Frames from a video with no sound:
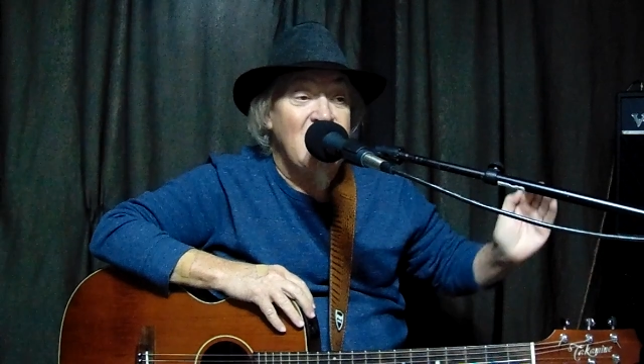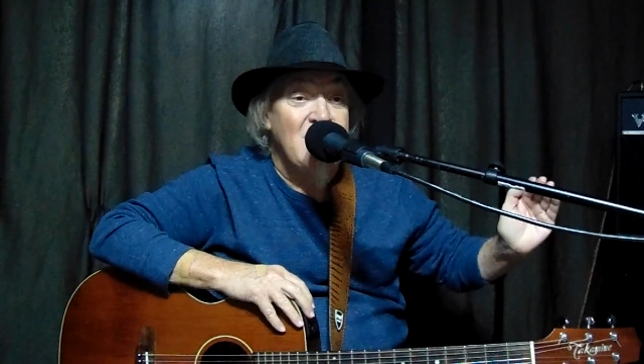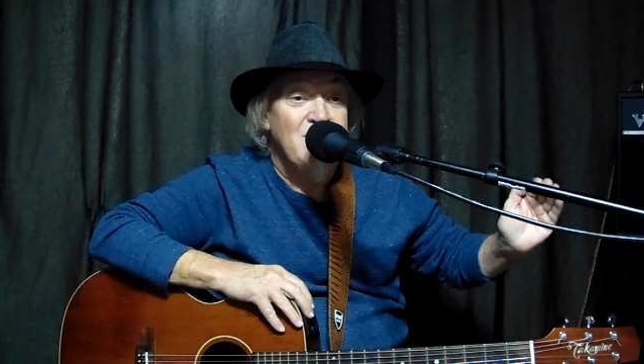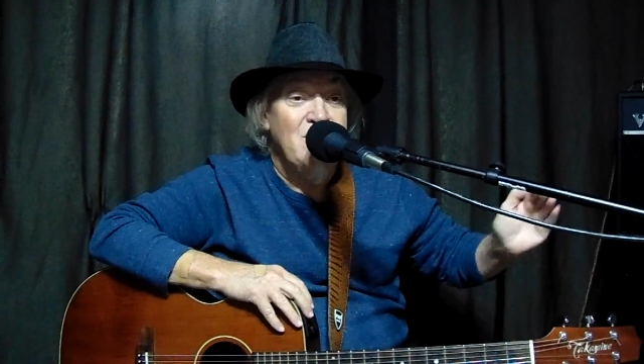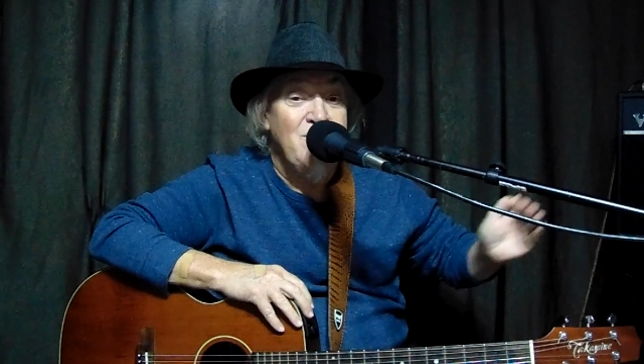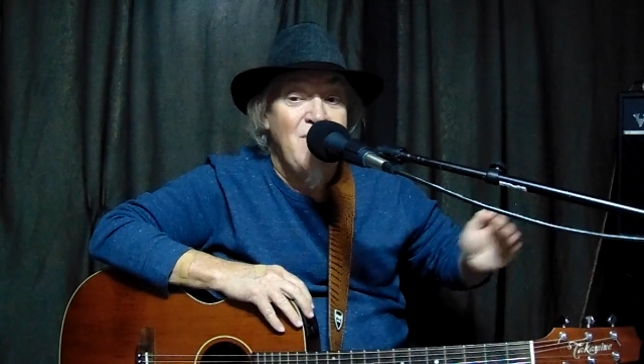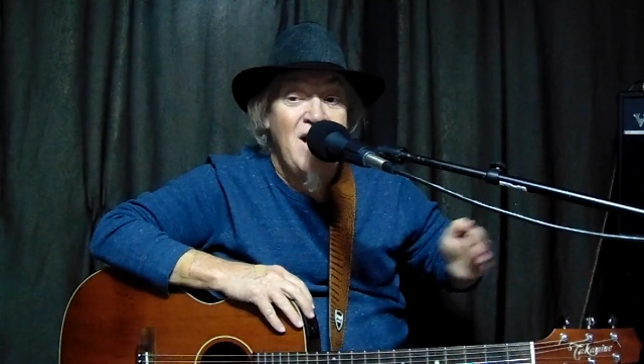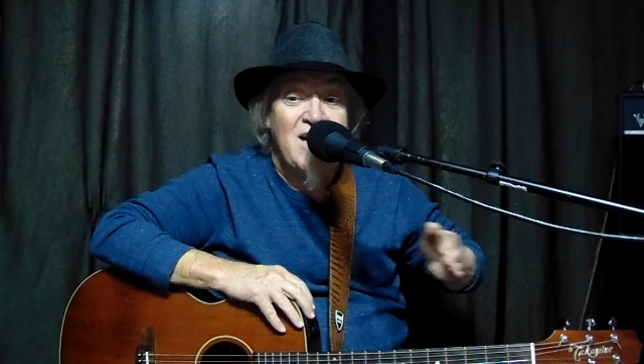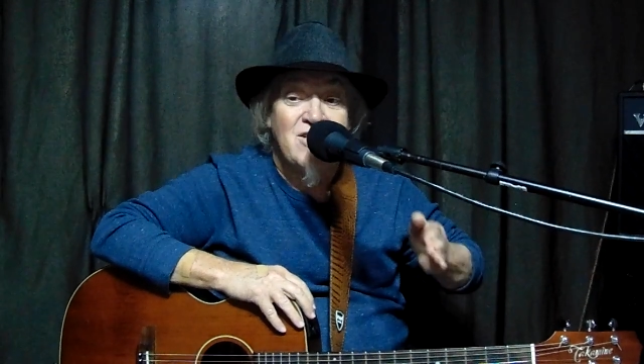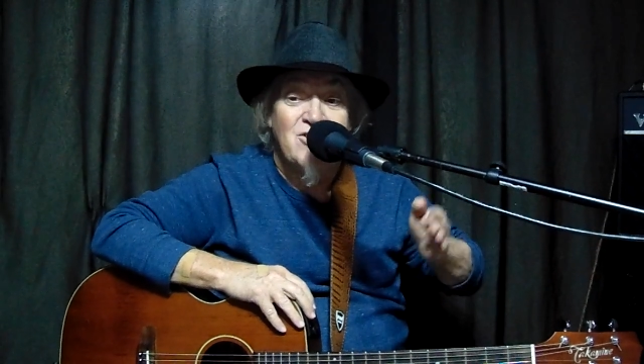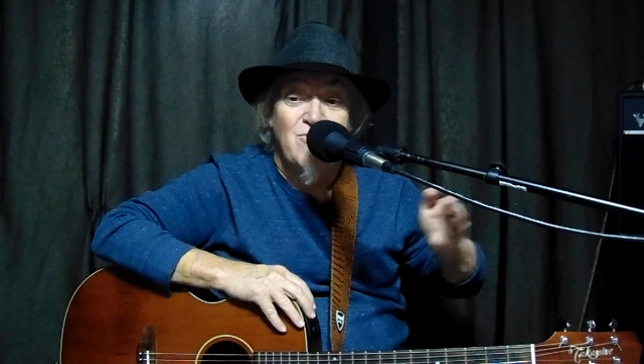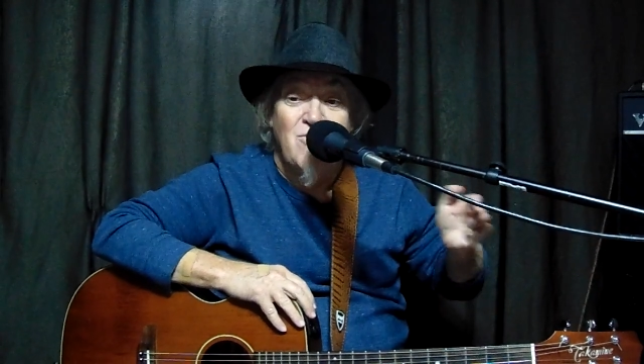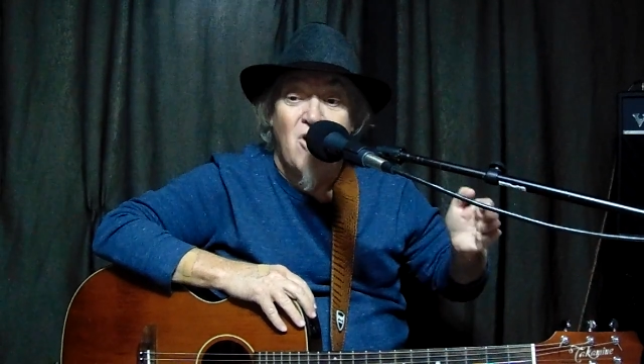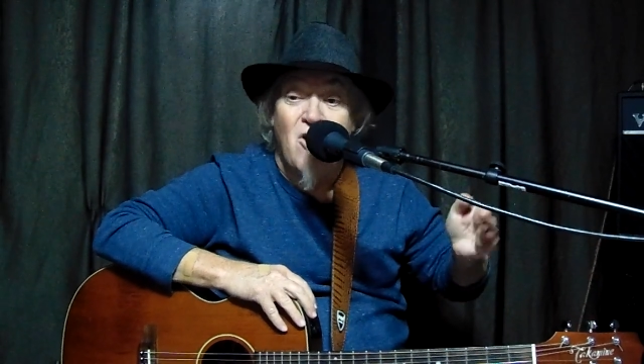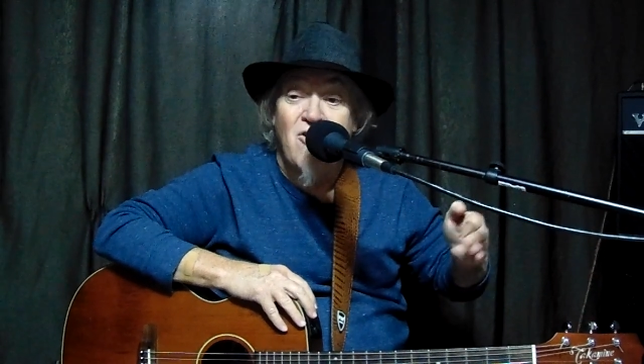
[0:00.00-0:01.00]
I'll be back
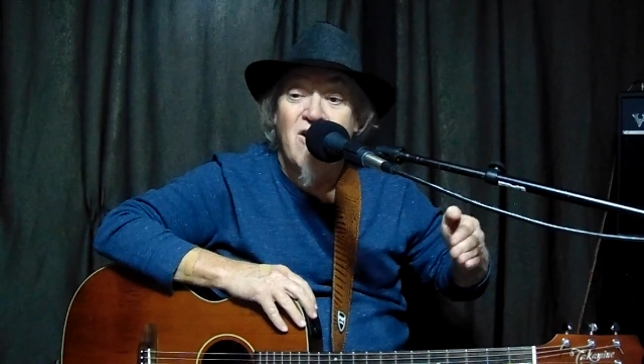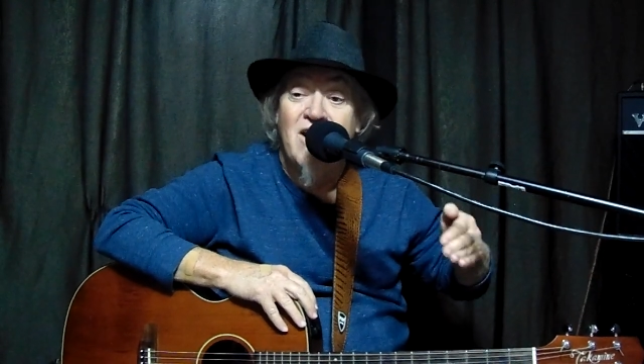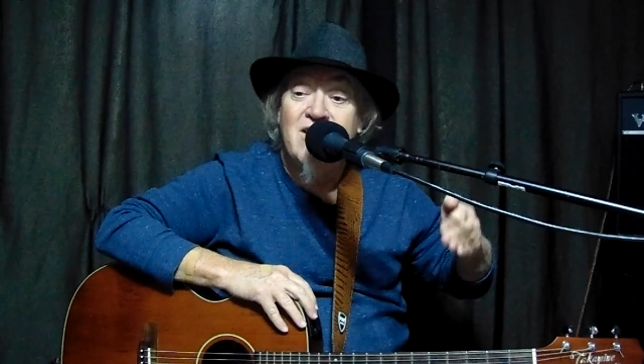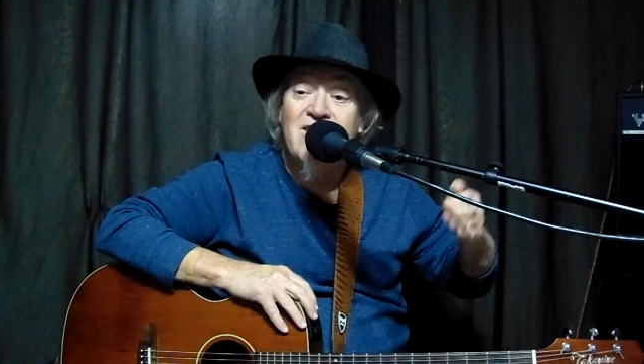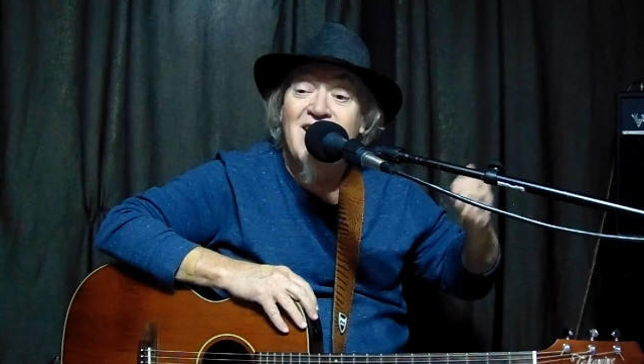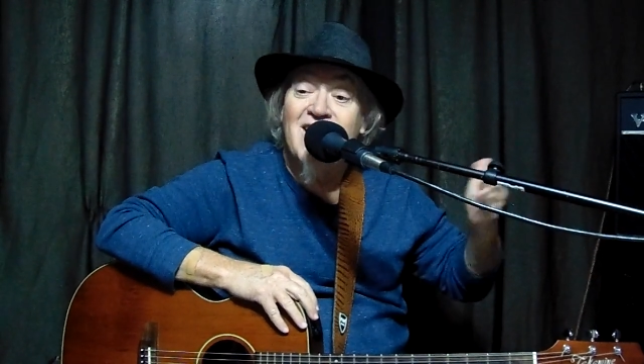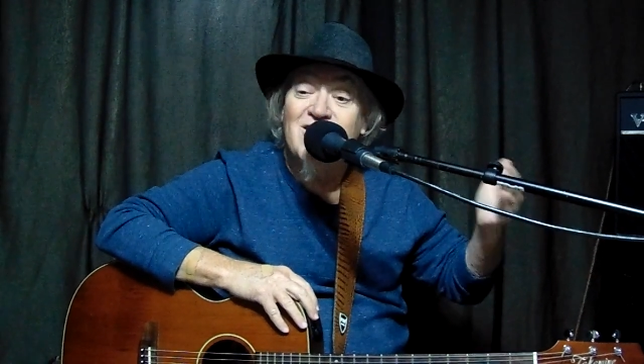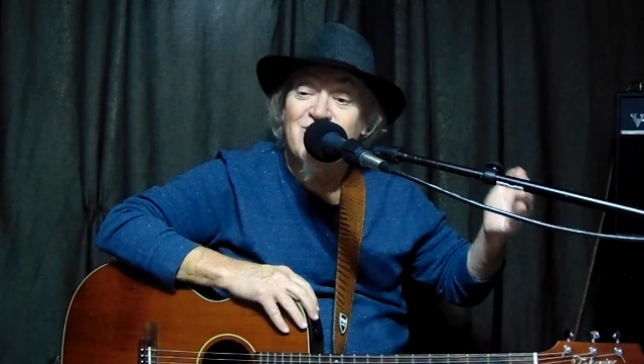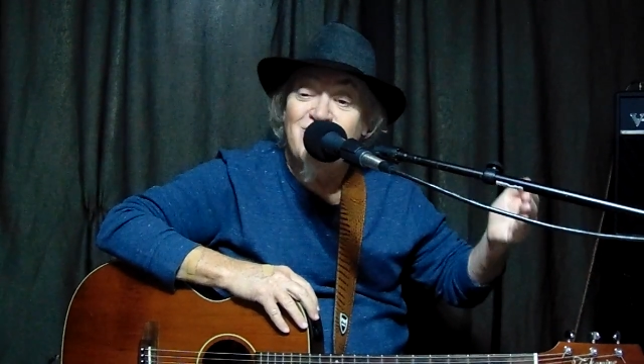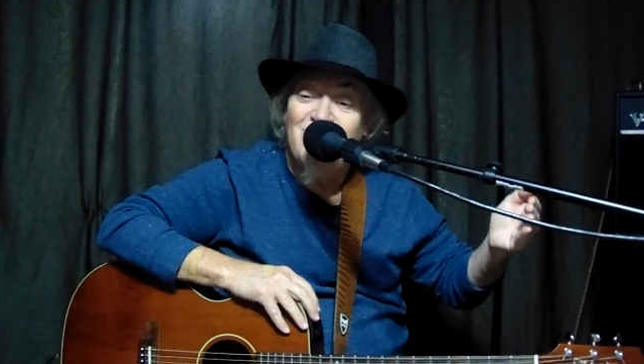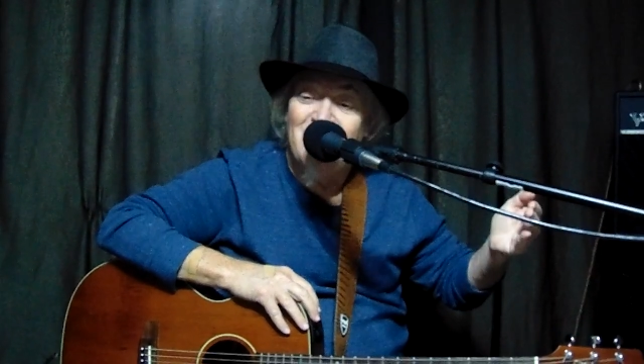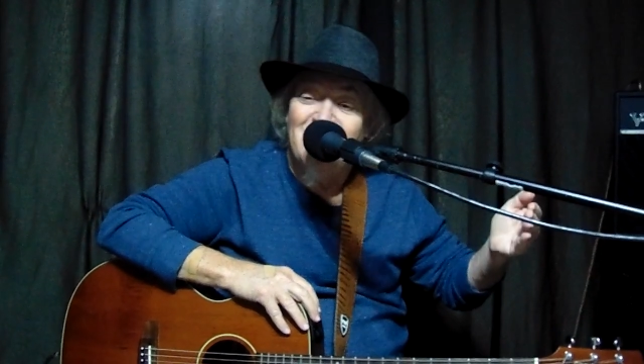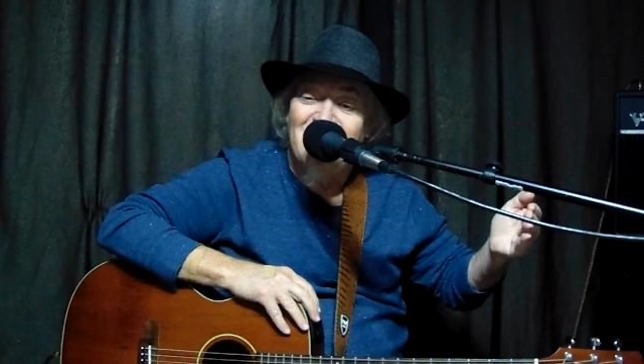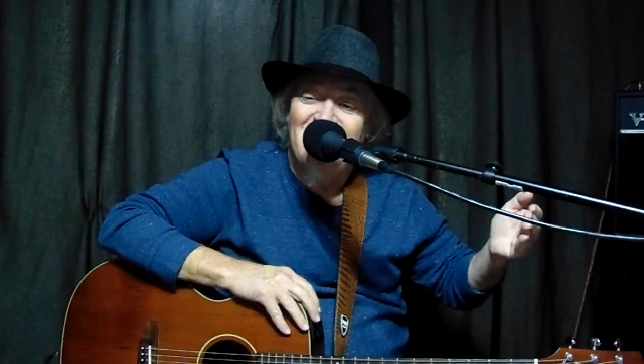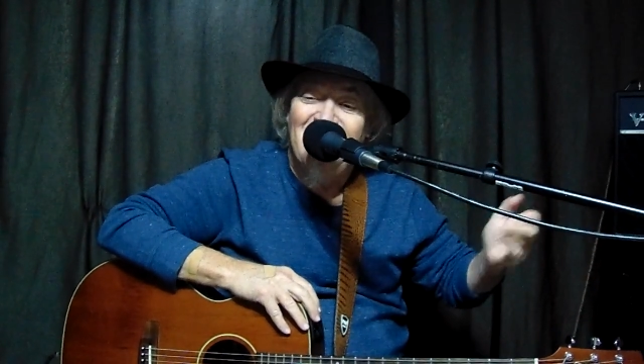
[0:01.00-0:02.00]
tomorrow and next
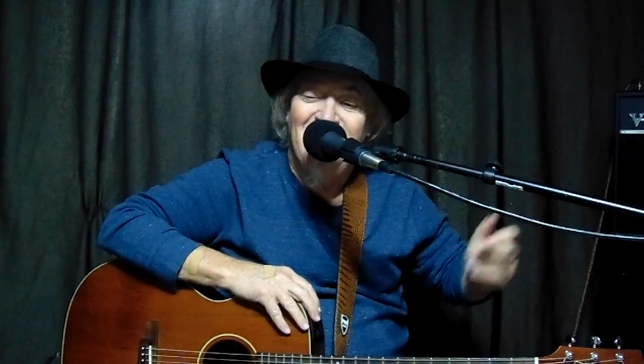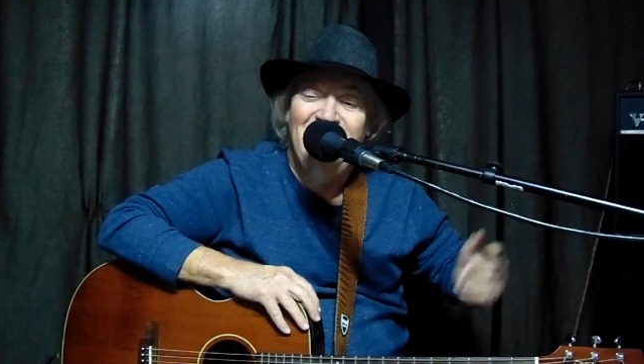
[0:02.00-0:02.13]
year